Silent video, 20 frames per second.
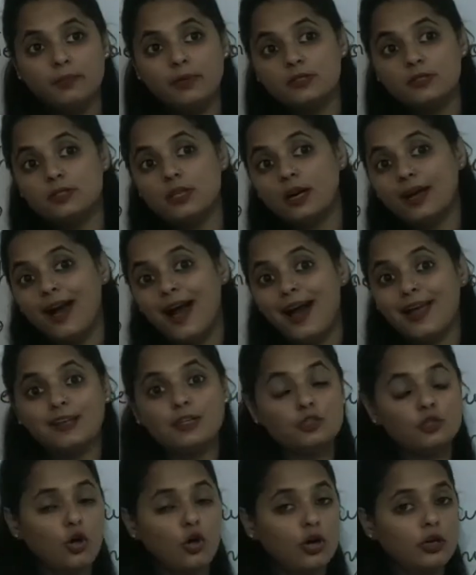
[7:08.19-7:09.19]
means the car
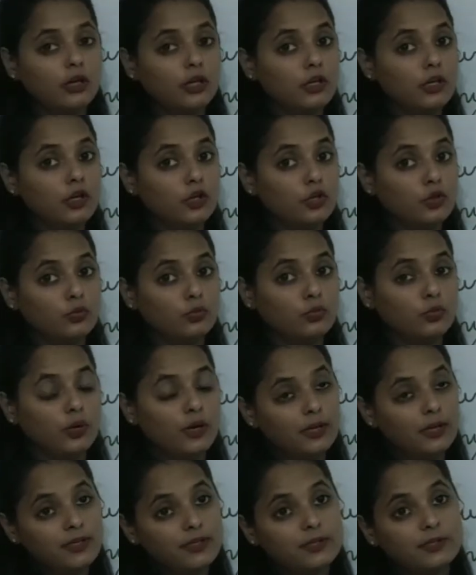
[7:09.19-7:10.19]
is not near you.
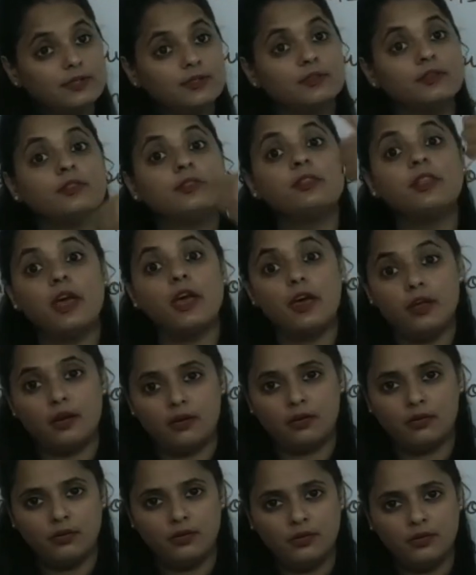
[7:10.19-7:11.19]
It is there.